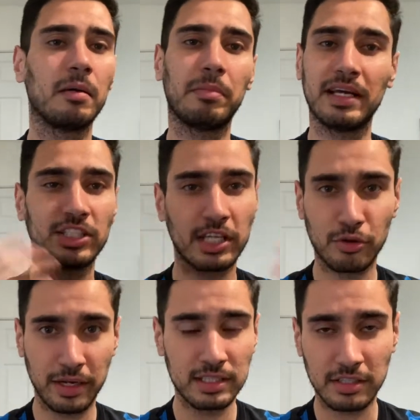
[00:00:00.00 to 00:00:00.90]
But in
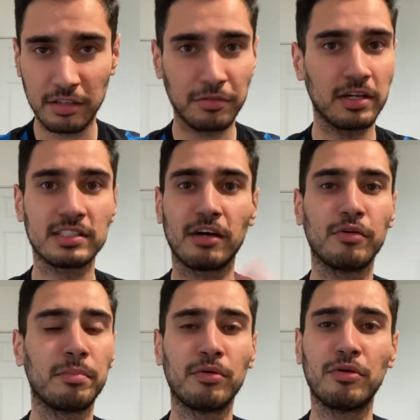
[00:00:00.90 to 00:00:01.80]
general, Inter in the first half were
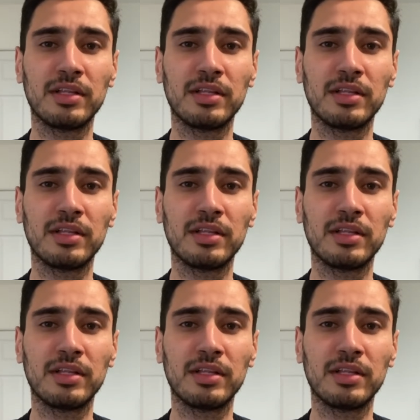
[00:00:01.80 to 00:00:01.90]
poor.